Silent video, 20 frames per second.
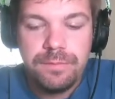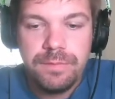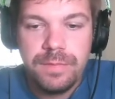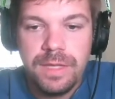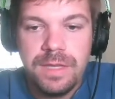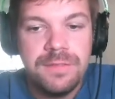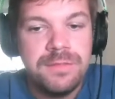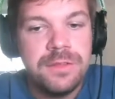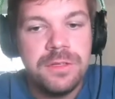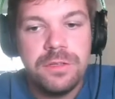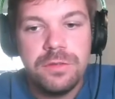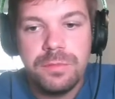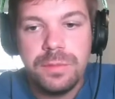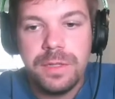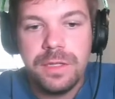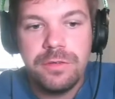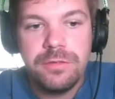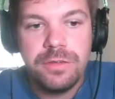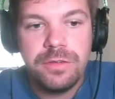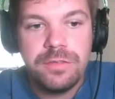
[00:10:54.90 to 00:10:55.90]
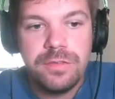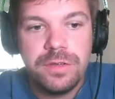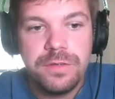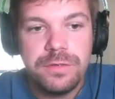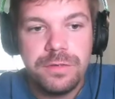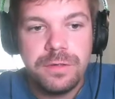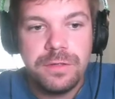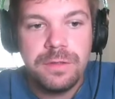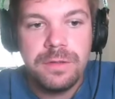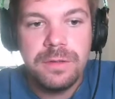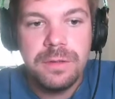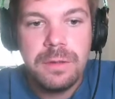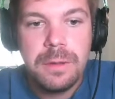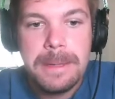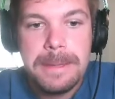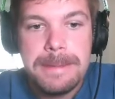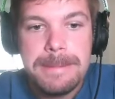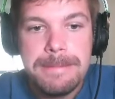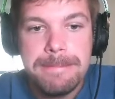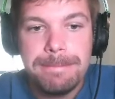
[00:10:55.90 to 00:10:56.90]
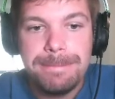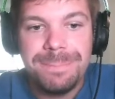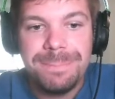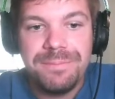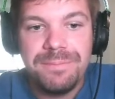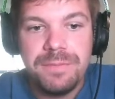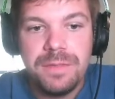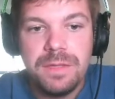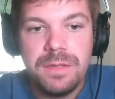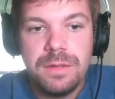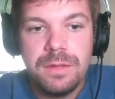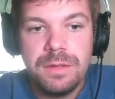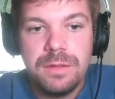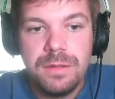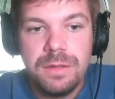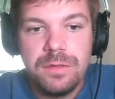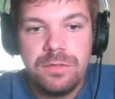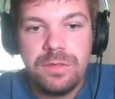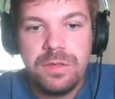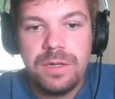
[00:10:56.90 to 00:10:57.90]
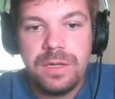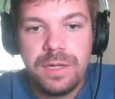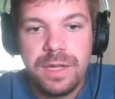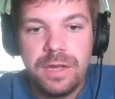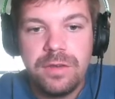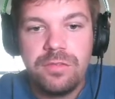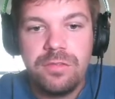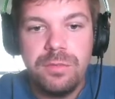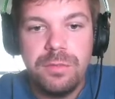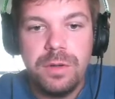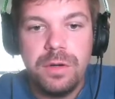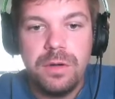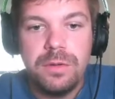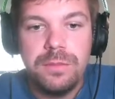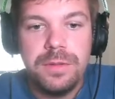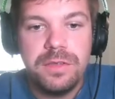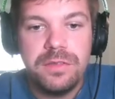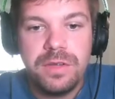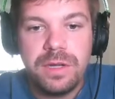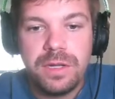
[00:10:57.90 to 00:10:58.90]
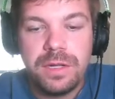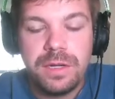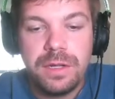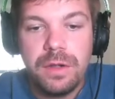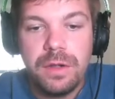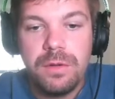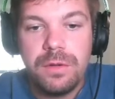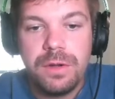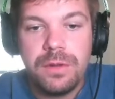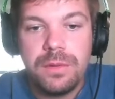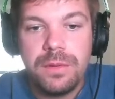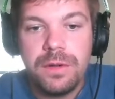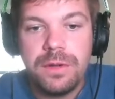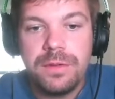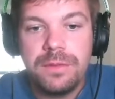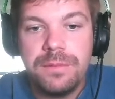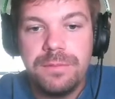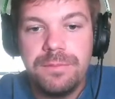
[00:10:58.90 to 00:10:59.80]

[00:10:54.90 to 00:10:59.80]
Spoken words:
you just play the receiver, he's going to catch the ball, but he's not going to go anywhere.